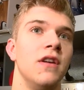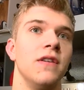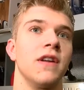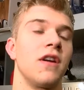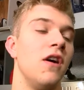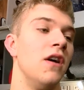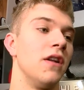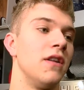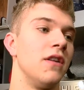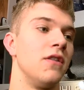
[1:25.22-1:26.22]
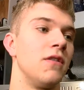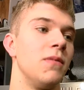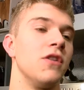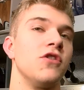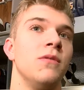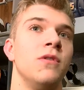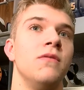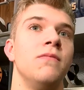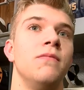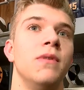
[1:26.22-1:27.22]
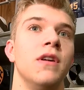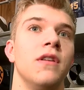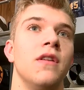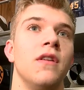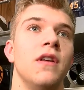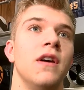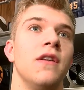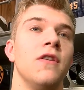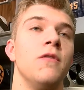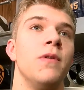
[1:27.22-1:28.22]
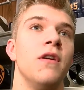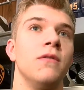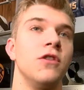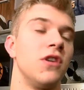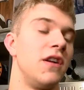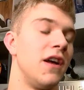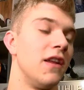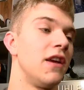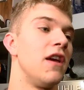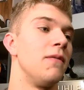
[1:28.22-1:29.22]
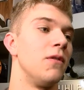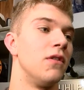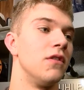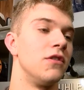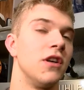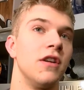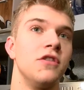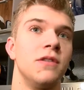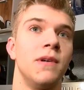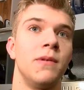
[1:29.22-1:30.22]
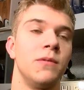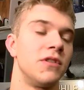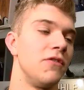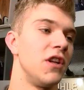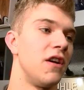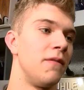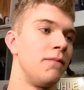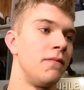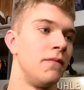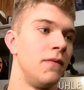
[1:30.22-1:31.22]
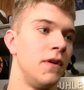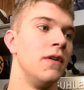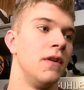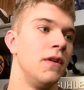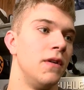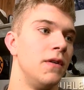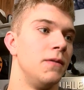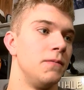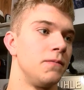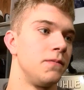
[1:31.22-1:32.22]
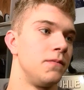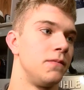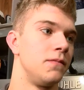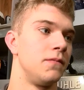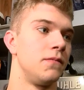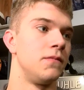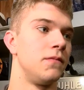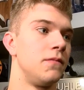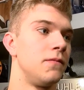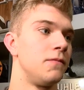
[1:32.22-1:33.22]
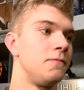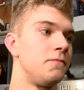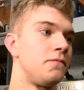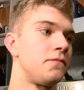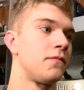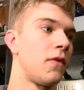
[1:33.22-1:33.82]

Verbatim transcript: you get caught, then you could be in trouble. But third period, when you're trying to tie the game, you want to try and jump up almost every time. Speaking of trouble, you didn't seem to get into